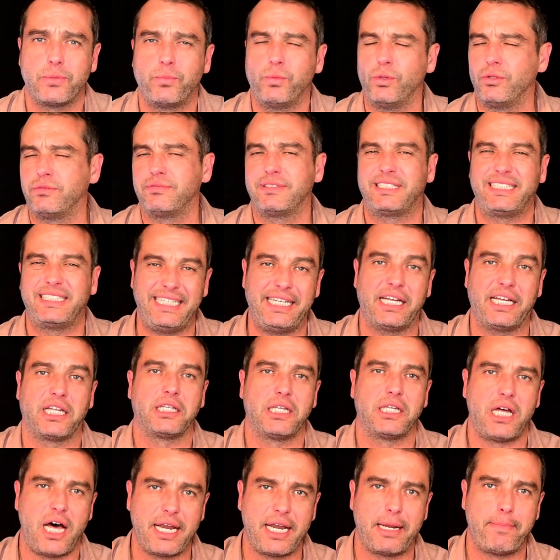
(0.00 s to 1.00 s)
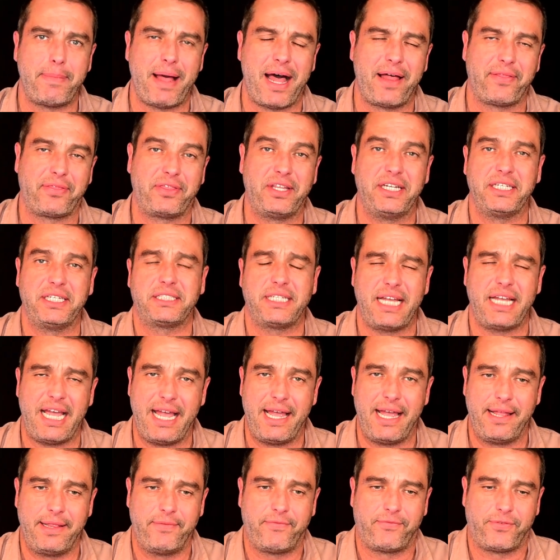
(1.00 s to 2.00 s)
We'll see a lot about this,
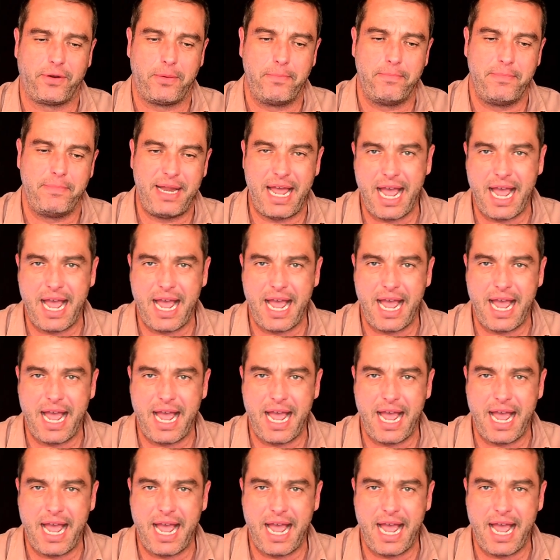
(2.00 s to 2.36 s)
and from